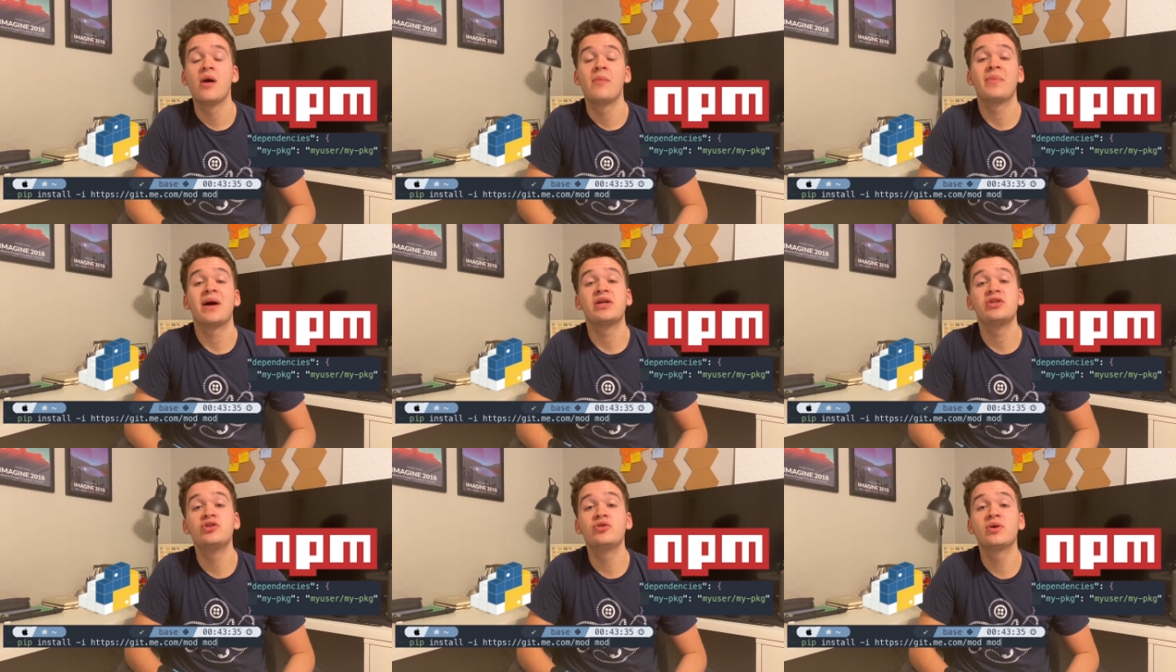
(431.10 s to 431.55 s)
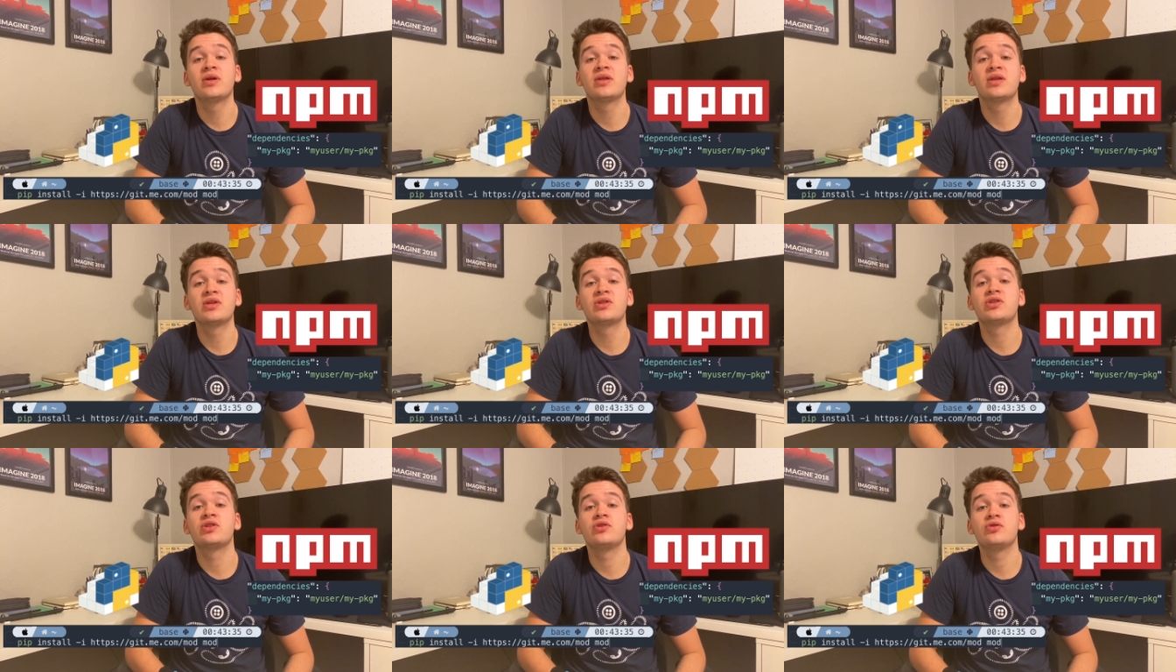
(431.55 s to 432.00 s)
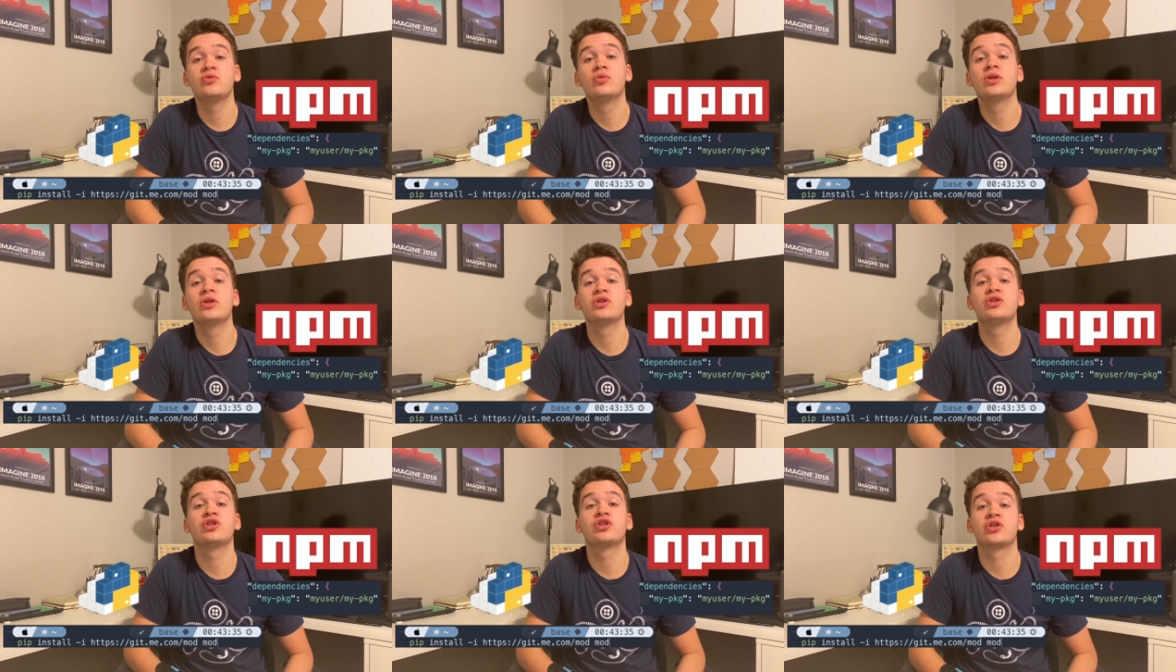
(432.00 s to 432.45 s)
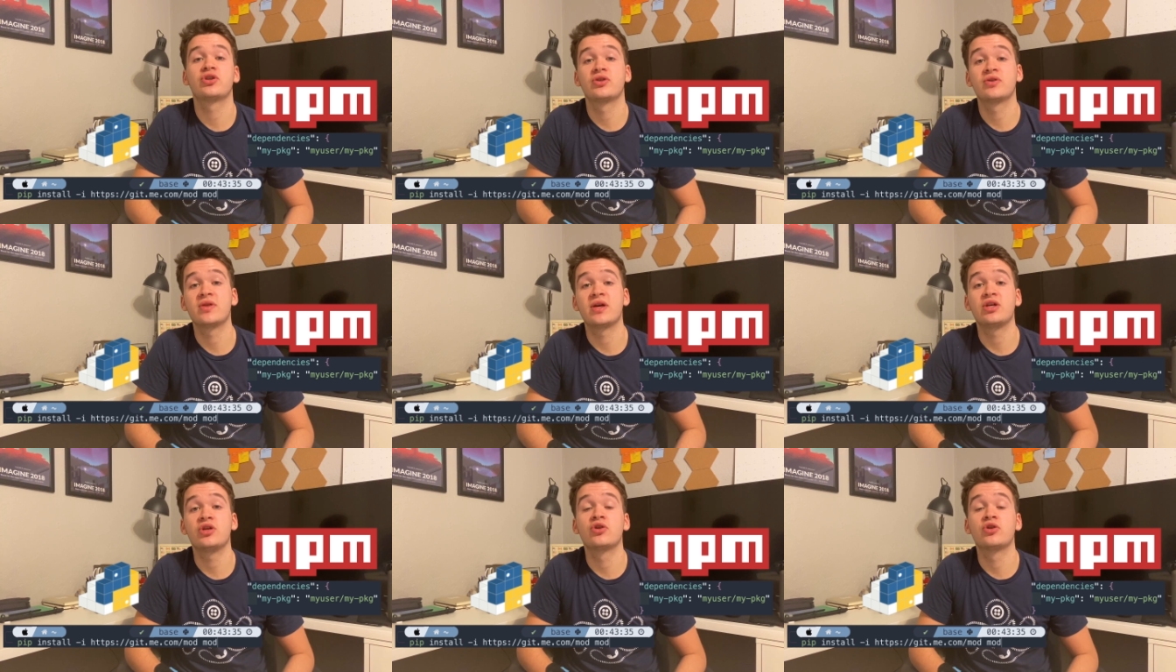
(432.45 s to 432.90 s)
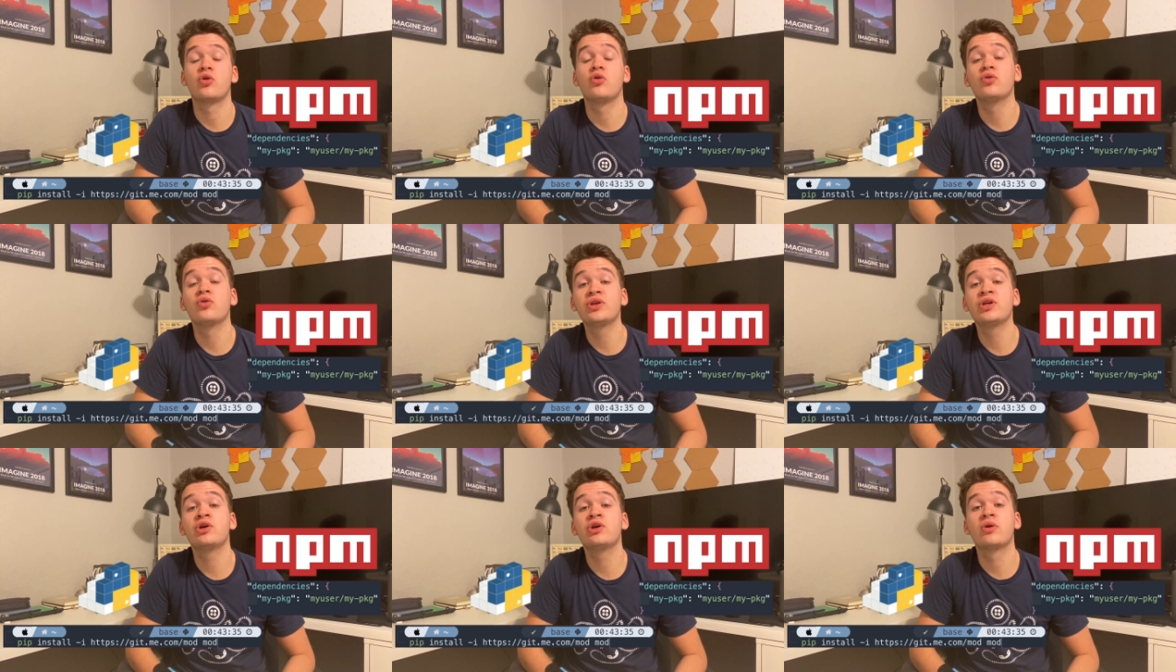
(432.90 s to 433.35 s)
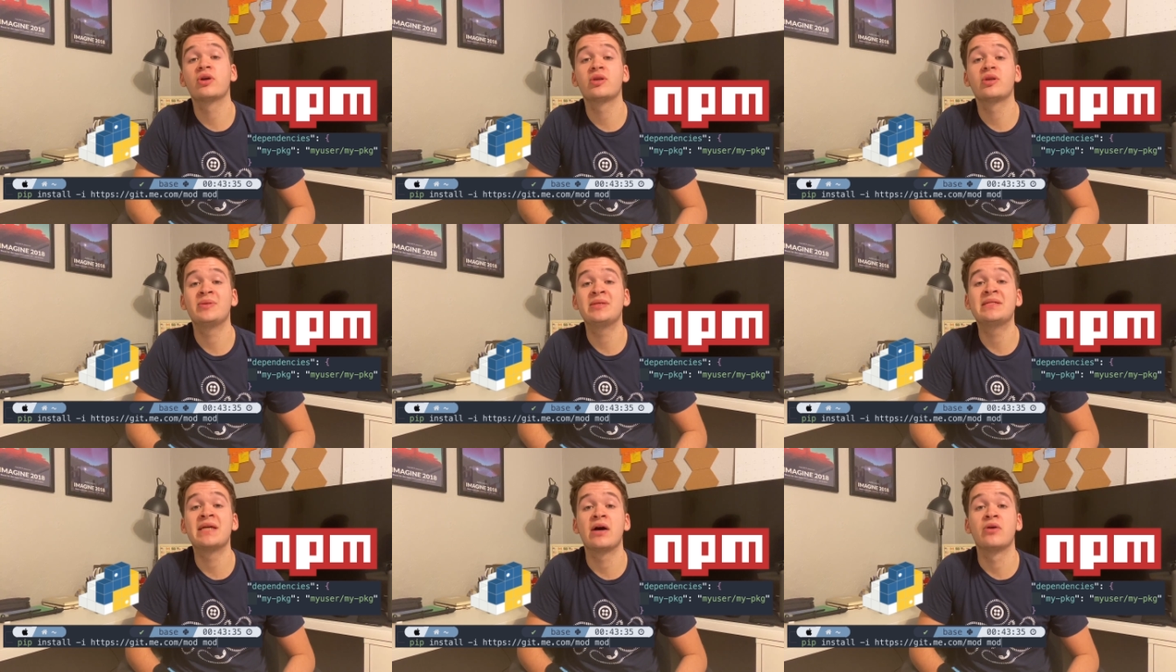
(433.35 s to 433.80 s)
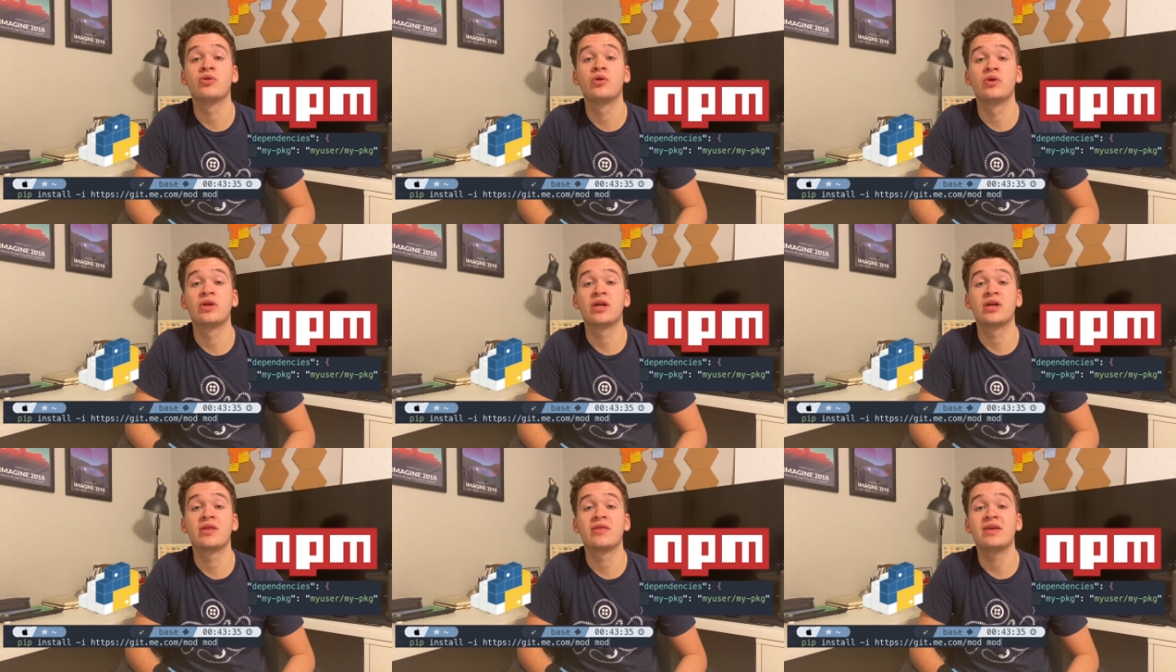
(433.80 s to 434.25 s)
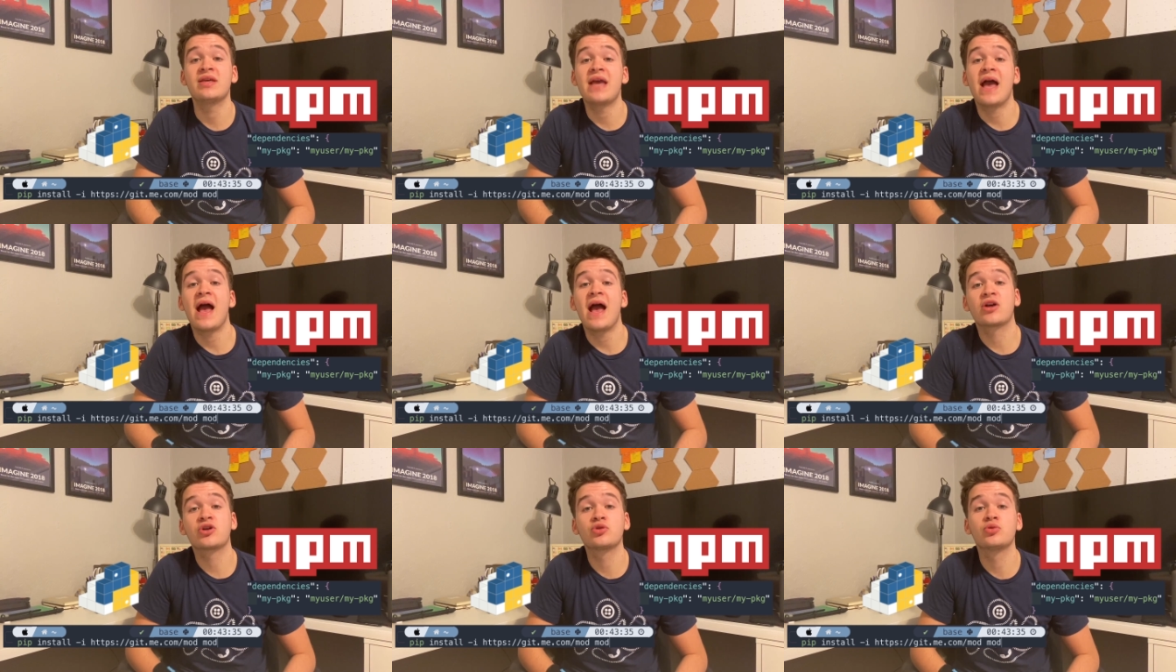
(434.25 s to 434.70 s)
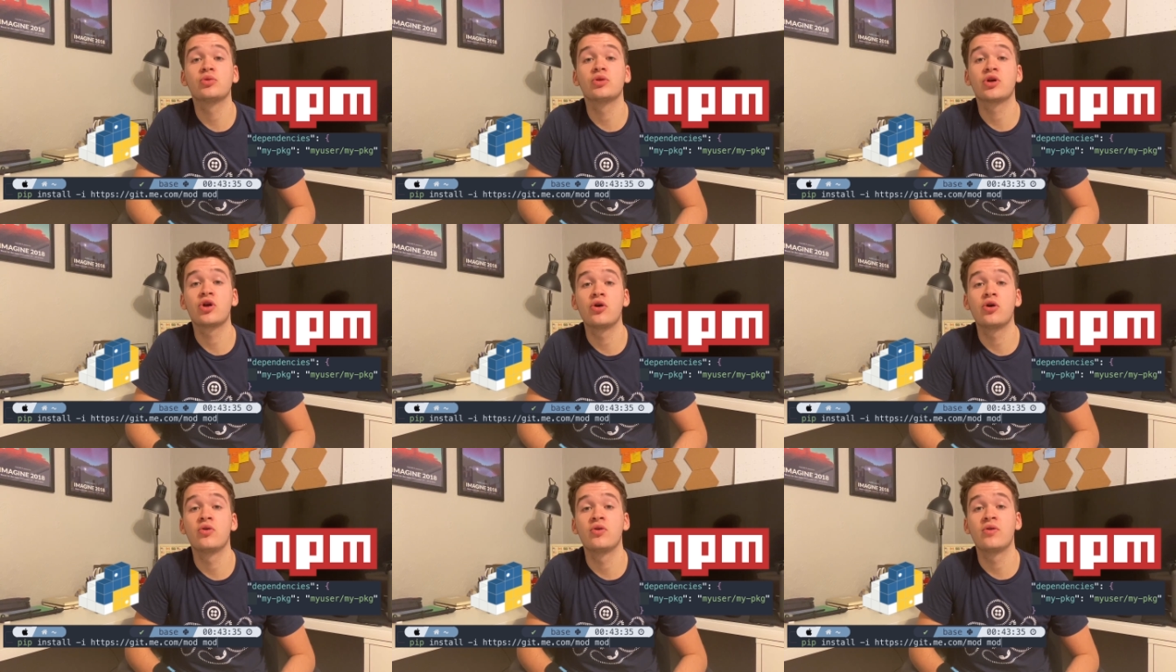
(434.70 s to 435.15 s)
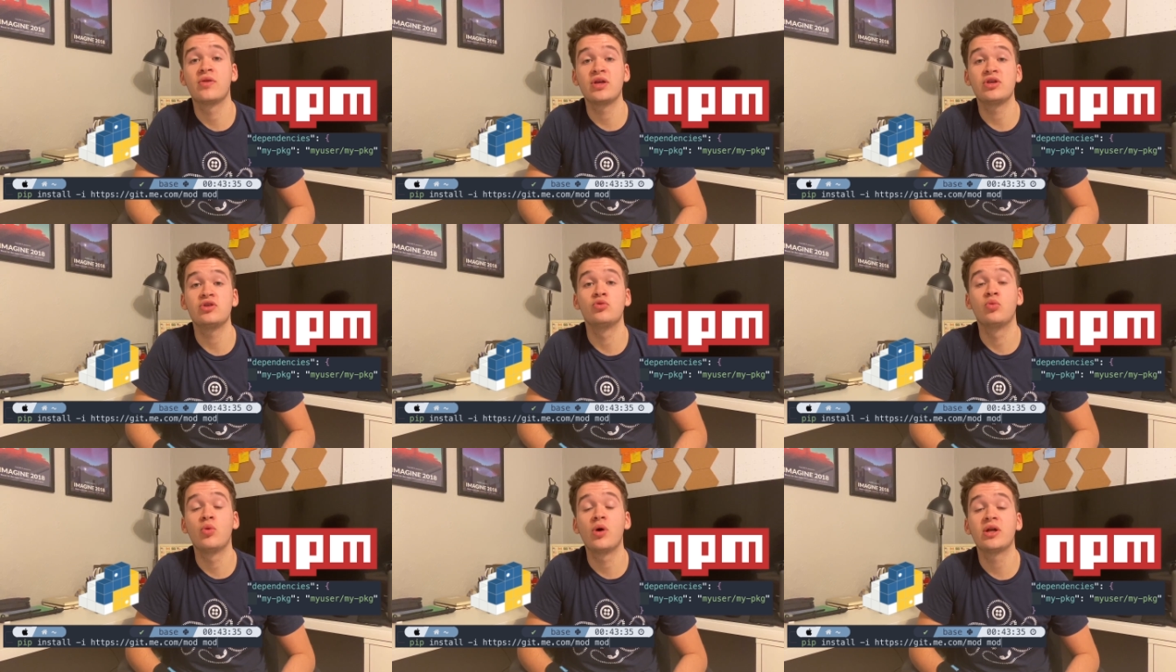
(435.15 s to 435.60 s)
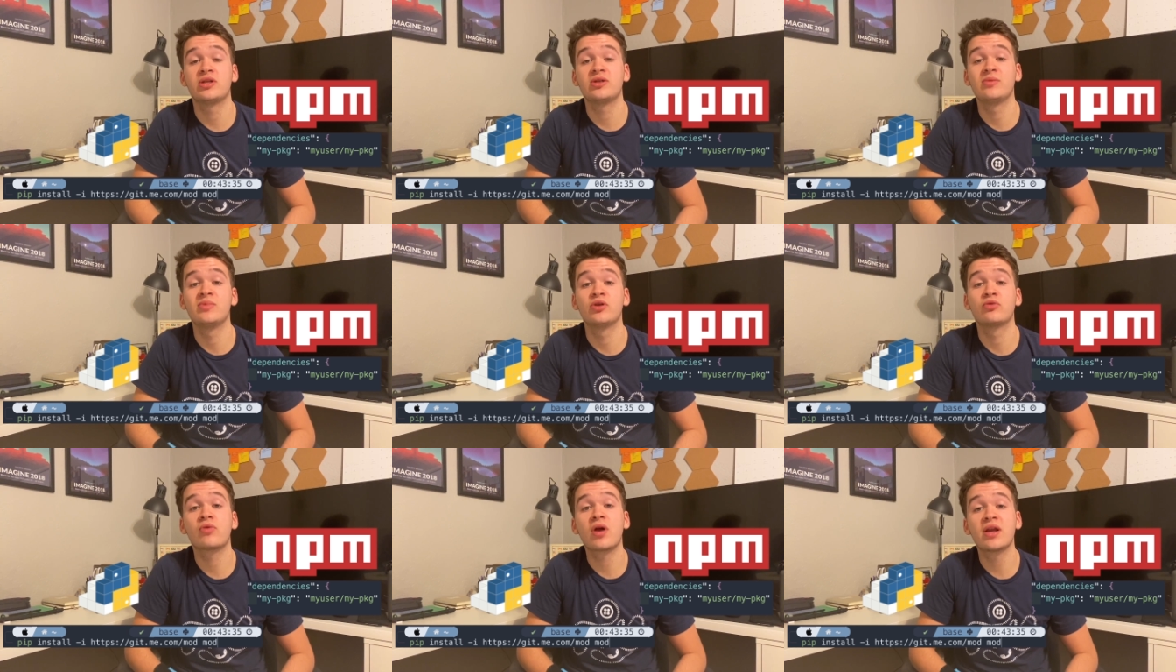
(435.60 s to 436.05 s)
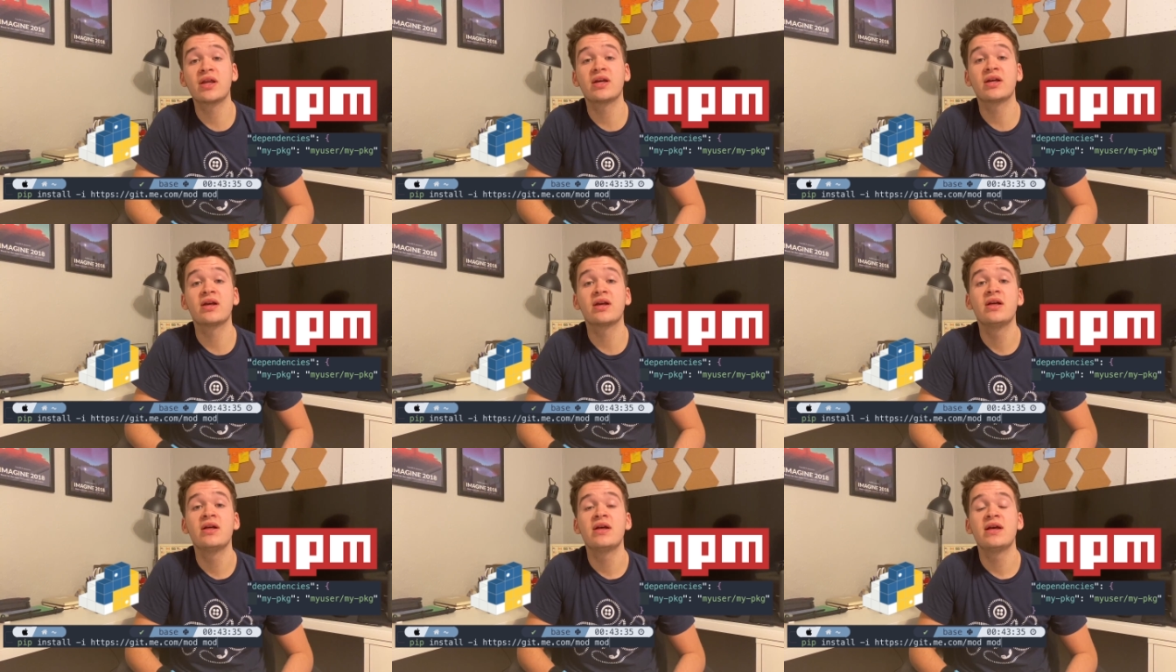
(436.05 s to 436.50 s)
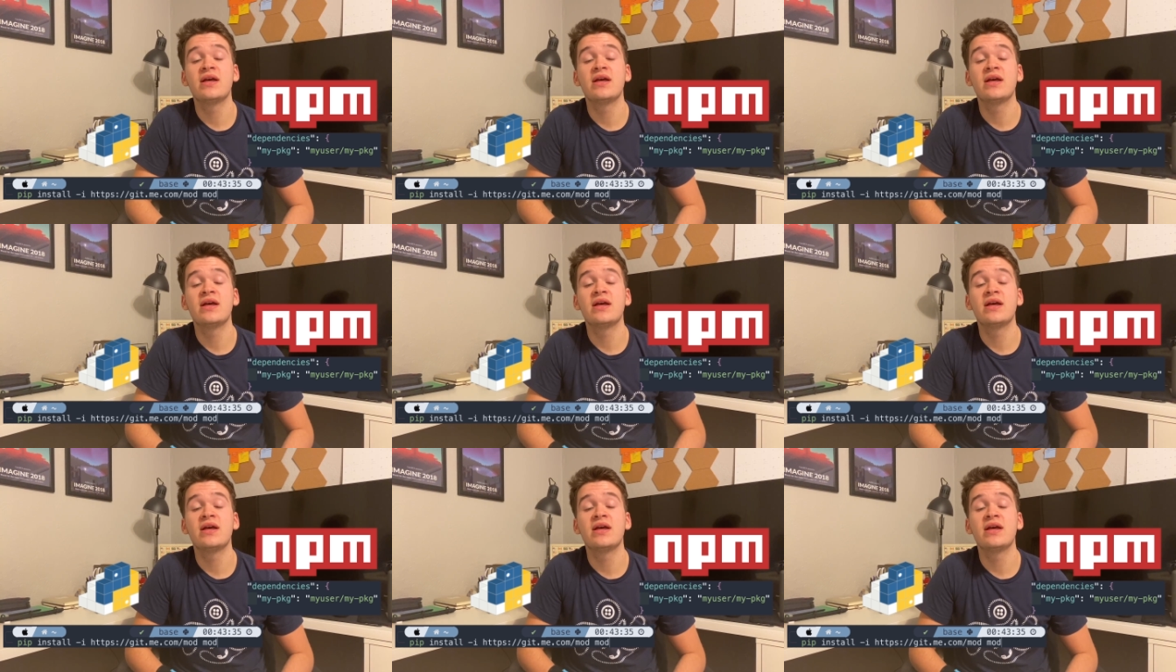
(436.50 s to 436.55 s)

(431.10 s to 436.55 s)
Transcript: By doing this, you will ensure that you're only going to be downloading the actual code that you want to be running